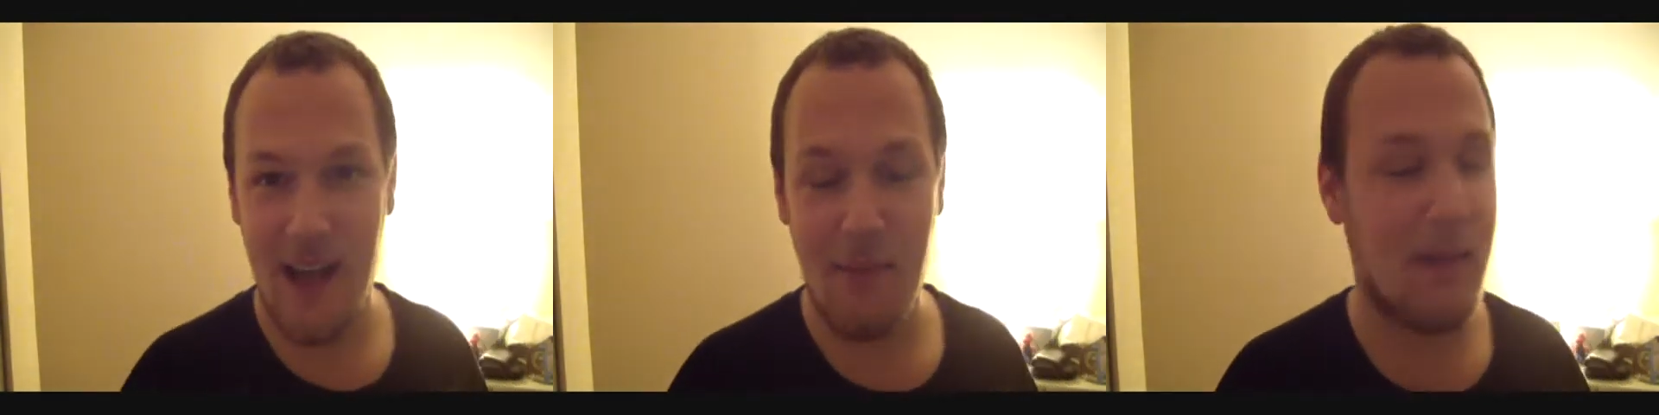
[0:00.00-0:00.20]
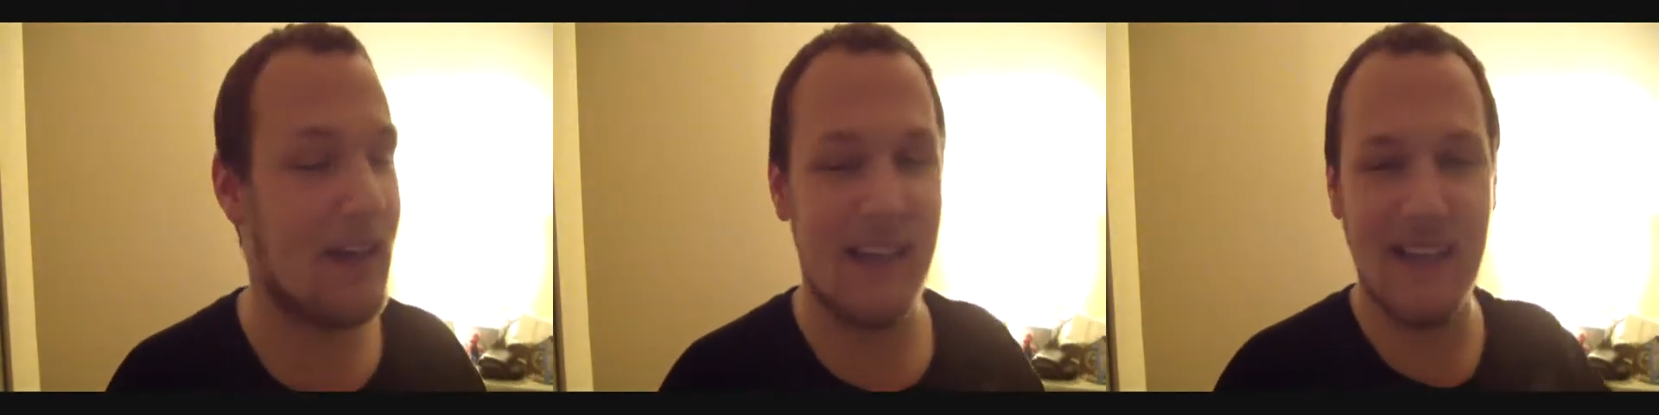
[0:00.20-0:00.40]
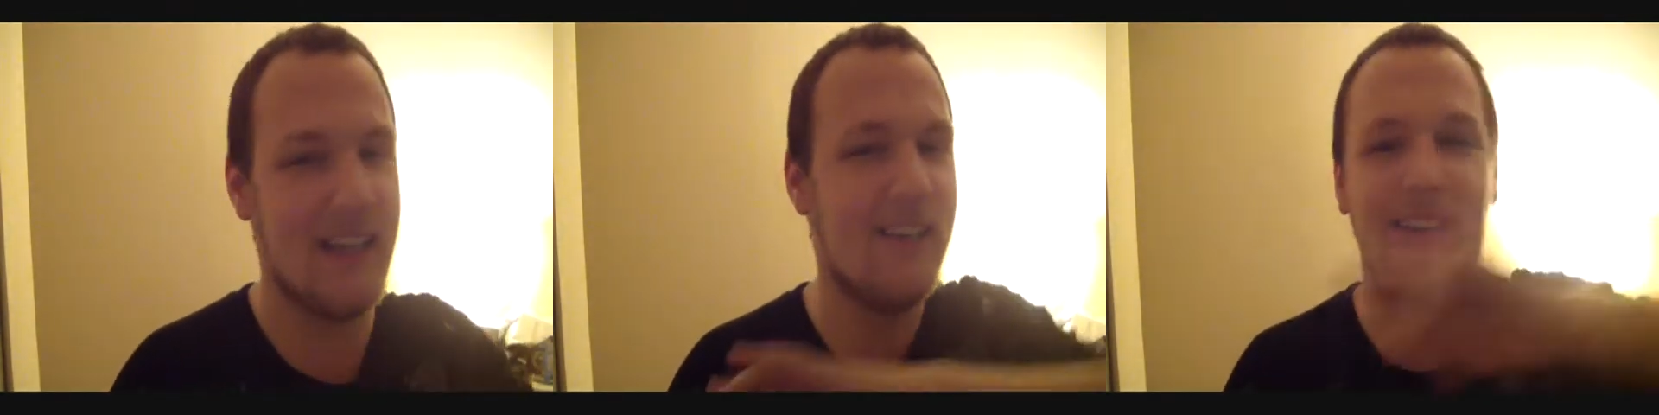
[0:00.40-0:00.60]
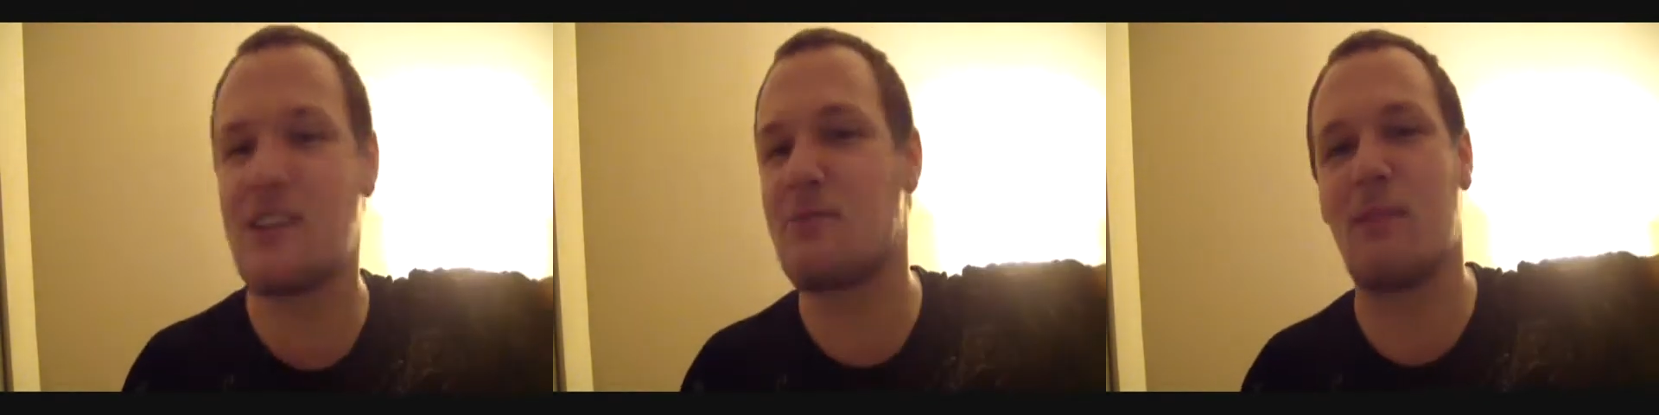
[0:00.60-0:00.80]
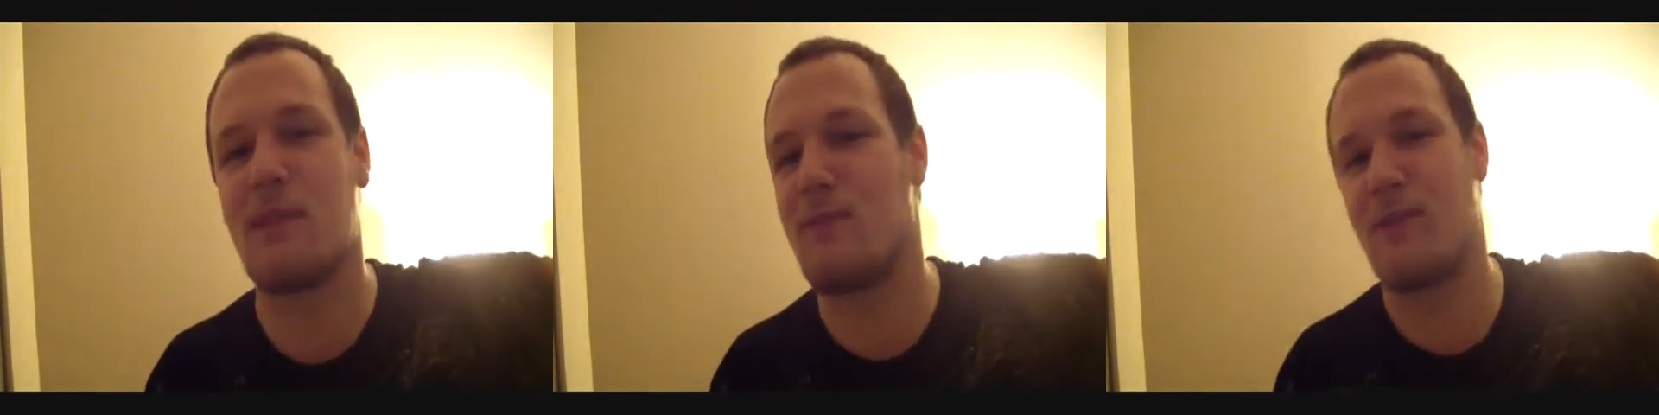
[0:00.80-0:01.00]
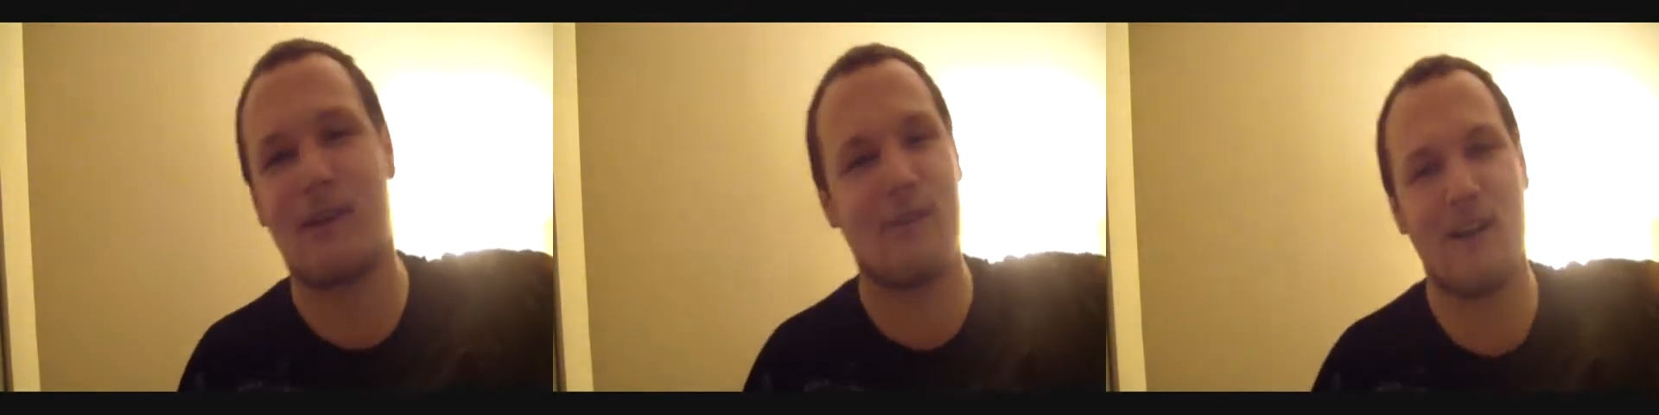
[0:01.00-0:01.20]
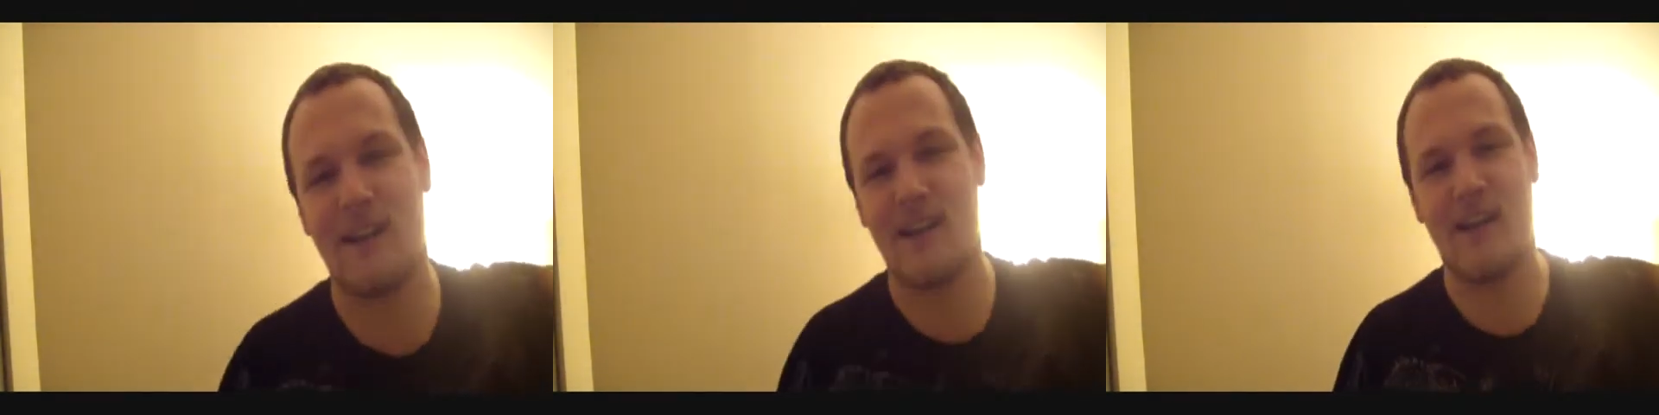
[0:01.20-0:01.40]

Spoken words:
I'm like, kill this motherfucker right